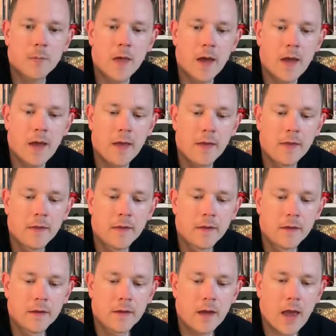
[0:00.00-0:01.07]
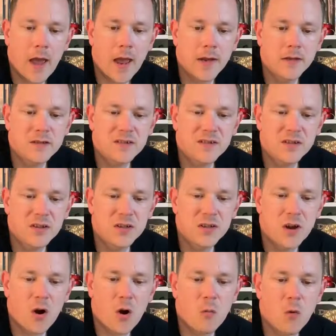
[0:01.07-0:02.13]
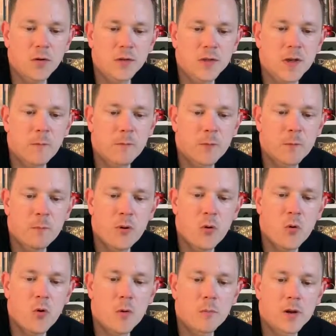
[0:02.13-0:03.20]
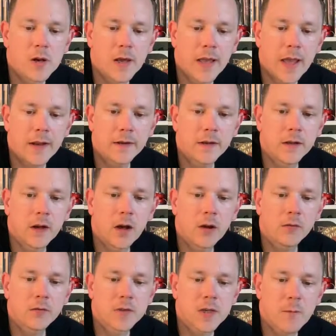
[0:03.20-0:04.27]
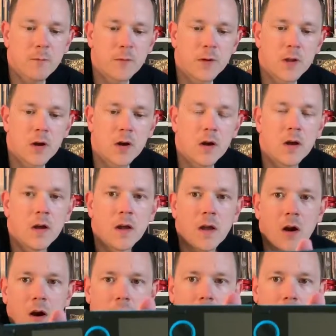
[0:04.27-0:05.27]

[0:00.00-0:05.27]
there, and you know, I want something portable again, you know, something that I